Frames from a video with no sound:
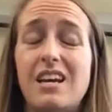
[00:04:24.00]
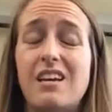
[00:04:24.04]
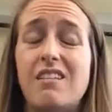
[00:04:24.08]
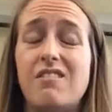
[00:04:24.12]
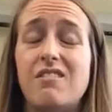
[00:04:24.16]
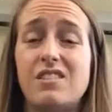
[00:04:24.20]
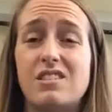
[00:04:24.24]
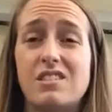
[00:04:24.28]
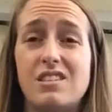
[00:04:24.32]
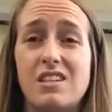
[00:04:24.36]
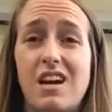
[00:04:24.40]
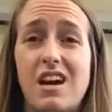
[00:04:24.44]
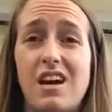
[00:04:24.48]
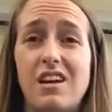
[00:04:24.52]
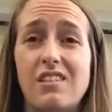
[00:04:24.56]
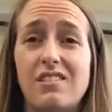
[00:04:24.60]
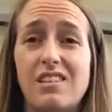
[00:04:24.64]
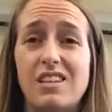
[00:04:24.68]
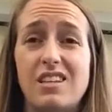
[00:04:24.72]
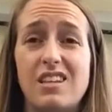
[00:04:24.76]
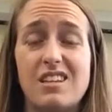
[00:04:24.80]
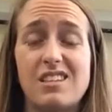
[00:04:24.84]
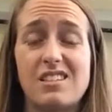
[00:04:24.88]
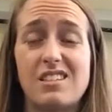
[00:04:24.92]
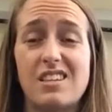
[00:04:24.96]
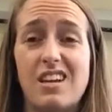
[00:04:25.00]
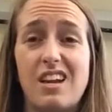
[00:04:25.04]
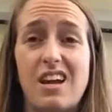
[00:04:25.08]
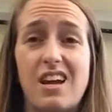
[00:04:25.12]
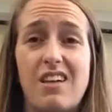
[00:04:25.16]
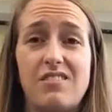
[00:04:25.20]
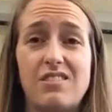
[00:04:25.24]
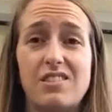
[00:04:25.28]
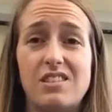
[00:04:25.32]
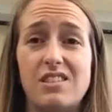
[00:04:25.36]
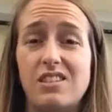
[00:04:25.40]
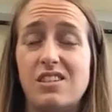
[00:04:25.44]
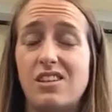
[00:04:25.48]
If it's not, then you're
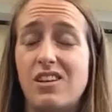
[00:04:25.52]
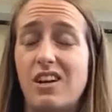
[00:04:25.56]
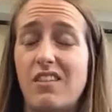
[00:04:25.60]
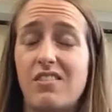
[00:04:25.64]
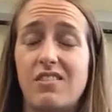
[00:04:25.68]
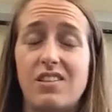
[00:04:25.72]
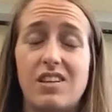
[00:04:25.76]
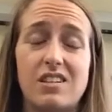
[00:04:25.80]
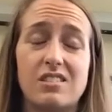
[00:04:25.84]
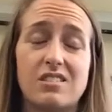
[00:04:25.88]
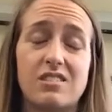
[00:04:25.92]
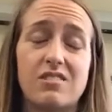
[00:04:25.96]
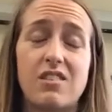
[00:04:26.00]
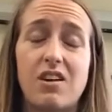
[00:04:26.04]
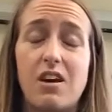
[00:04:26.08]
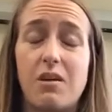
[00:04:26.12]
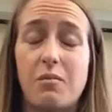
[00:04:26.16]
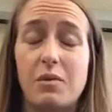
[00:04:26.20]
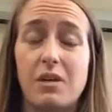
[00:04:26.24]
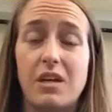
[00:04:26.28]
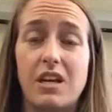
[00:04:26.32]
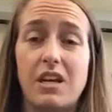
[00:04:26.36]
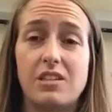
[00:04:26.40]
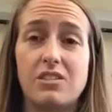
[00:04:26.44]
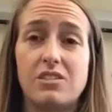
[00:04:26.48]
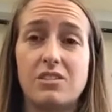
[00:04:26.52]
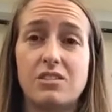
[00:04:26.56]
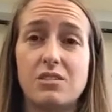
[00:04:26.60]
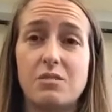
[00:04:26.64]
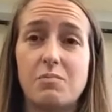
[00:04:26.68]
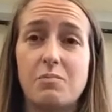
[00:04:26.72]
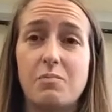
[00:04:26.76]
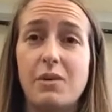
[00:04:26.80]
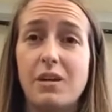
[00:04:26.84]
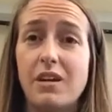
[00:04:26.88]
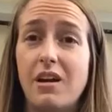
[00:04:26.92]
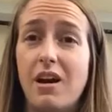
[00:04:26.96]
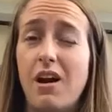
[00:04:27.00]
going to have lots of complications.
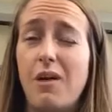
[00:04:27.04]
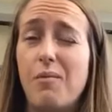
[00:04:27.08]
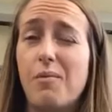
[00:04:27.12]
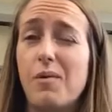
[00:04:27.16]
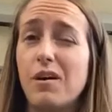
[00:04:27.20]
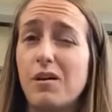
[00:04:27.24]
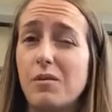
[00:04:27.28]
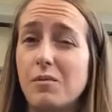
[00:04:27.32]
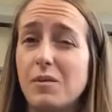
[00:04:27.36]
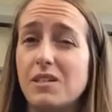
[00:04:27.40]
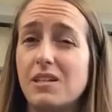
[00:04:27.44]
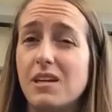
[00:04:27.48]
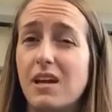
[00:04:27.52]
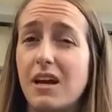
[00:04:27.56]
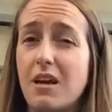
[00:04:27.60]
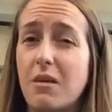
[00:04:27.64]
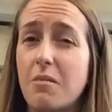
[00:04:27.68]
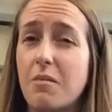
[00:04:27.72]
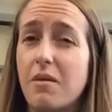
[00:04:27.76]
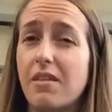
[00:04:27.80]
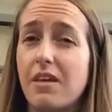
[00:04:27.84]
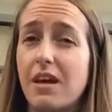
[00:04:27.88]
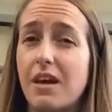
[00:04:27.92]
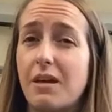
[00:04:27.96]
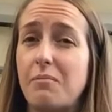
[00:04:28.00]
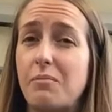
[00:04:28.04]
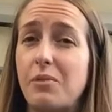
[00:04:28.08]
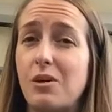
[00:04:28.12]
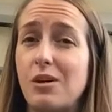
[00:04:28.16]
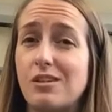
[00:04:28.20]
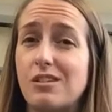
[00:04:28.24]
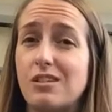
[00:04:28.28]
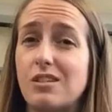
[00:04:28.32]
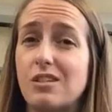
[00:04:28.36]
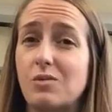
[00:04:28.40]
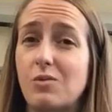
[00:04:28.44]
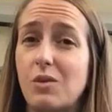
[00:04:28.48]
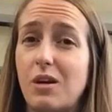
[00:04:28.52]
But I'll probably be talking about that in
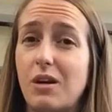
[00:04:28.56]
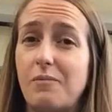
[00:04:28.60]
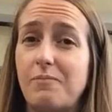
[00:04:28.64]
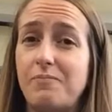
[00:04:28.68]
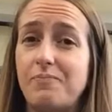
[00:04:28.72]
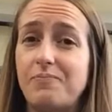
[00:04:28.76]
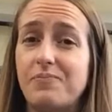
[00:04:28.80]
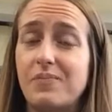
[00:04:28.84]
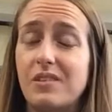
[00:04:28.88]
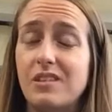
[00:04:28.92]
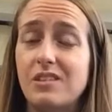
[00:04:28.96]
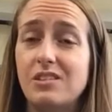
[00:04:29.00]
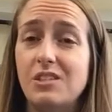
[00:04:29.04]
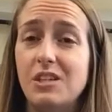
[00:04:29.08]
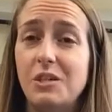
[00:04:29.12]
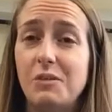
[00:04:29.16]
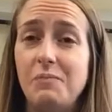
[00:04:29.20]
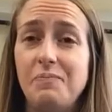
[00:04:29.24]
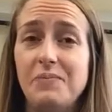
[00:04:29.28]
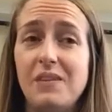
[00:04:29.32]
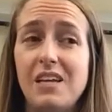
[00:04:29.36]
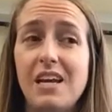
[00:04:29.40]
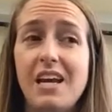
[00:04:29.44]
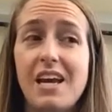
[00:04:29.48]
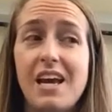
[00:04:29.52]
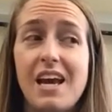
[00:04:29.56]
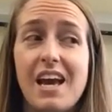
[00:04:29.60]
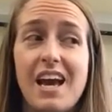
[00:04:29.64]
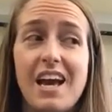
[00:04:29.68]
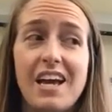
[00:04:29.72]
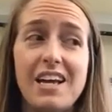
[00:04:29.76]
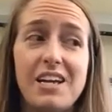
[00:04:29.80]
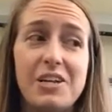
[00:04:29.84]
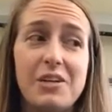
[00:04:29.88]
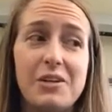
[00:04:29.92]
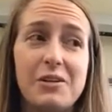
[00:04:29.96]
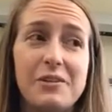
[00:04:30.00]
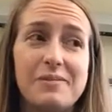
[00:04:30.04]
person as well. So,
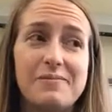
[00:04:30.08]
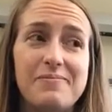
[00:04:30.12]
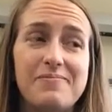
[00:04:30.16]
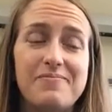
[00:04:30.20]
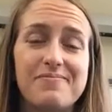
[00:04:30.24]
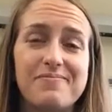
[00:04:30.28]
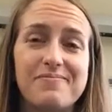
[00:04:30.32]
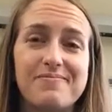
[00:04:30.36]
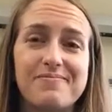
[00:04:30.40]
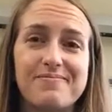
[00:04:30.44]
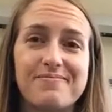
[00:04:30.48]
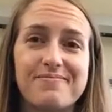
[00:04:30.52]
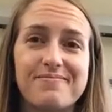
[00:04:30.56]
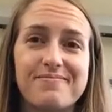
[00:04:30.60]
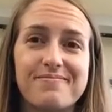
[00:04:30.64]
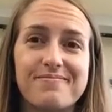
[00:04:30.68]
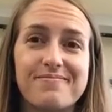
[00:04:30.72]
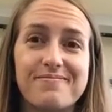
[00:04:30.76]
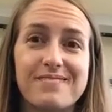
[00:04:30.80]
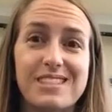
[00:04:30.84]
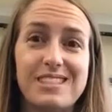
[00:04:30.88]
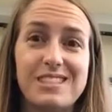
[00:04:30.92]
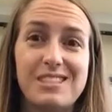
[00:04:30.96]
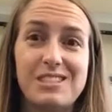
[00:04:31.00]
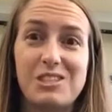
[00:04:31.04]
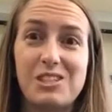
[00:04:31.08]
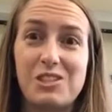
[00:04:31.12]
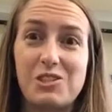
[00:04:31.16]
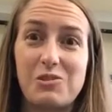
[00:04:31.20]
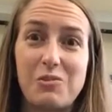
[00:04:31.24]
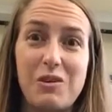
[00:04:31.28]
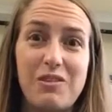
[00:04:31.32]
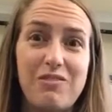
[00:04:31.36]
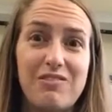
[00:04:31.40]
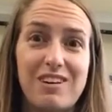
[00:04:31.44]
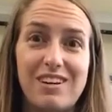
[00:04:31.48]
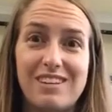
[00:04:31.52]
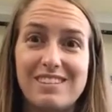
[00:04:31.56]
anywho, this is
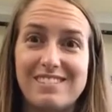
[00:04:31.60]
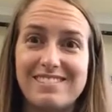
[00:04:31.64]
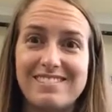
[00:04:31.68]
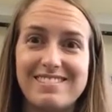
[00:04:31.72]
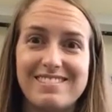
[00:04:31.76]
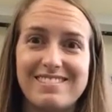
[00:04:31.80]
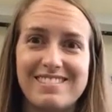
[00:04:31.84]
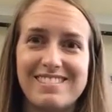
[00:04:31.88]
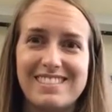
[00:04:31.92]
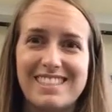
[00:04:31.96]
Swivl.